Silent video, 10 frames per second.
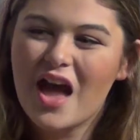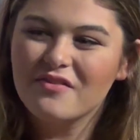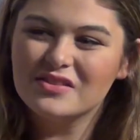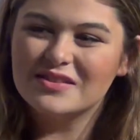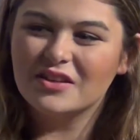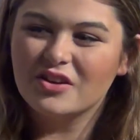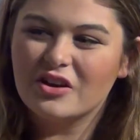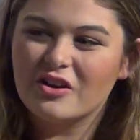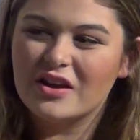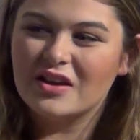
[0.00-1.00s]
I haven't seen
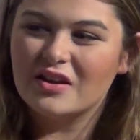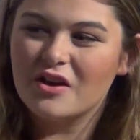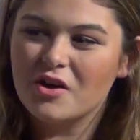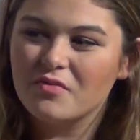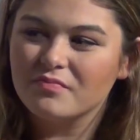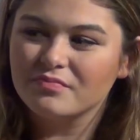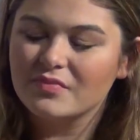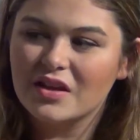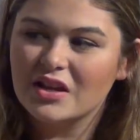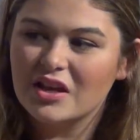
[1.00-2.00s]
her in
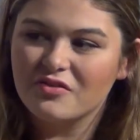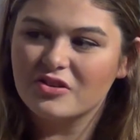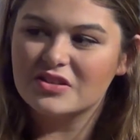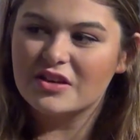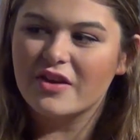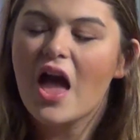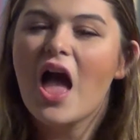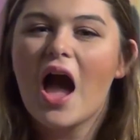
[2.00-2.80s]
any of her TV.